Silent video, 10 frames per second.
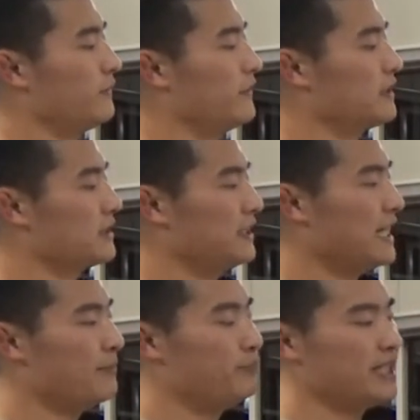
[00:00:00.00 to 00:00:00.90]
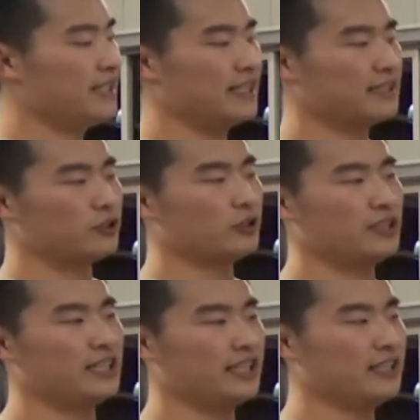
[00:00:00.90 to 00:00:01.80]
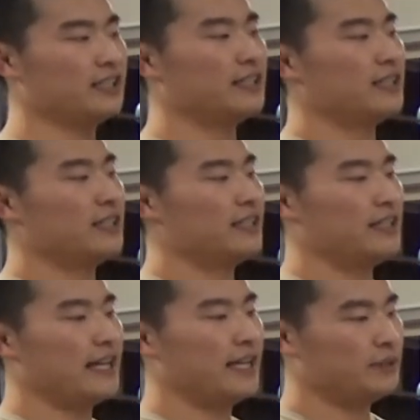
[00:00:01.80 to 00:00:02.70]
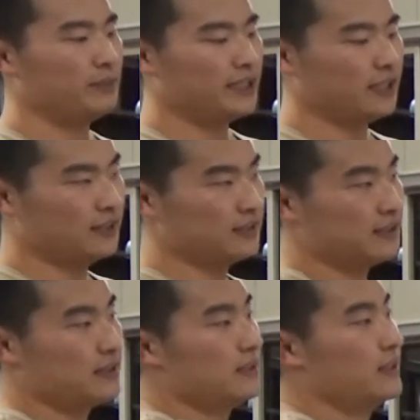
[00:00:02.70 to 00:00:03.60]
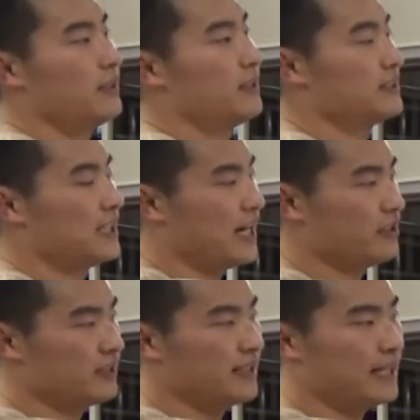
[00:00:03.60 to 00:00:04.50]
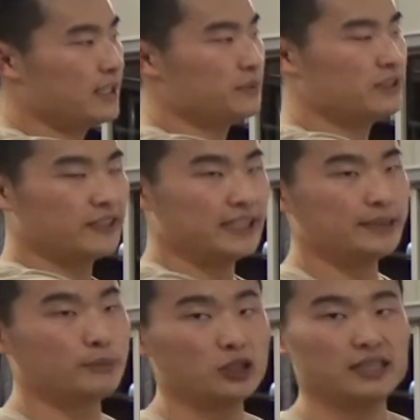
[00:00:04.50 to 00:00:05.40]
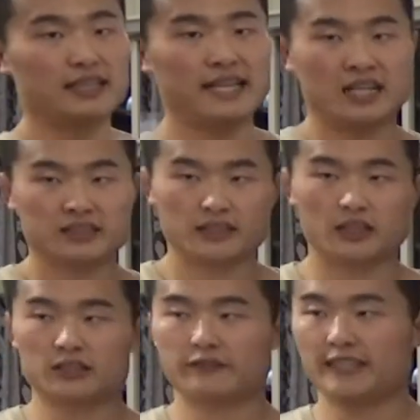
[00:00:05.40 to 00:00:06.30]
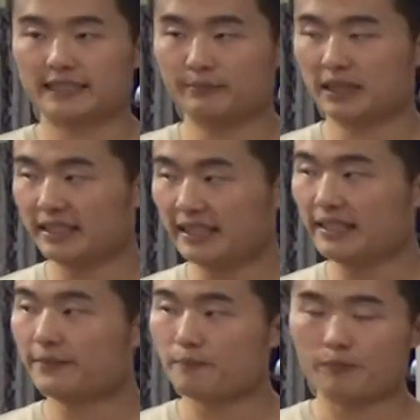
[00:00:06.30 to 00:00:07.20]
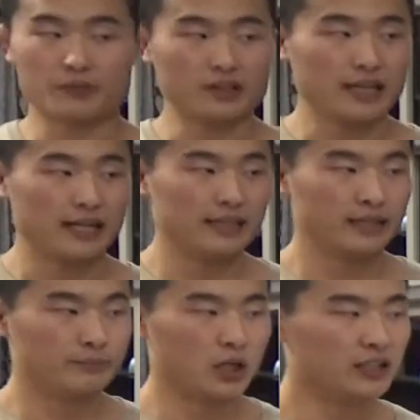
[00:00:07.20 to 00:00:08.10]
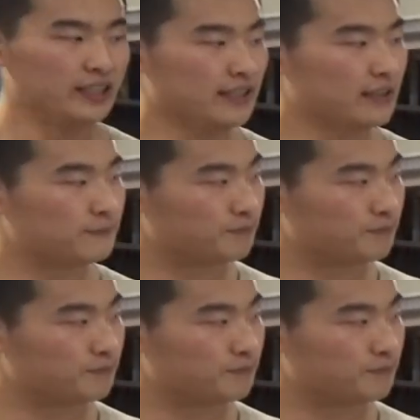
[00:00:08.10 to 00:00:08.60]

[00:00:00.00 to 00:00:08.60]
there's a sharp bend, that's called a turn. And because this hydrogen atom is very small, it allows lots of flexibility in the bonding,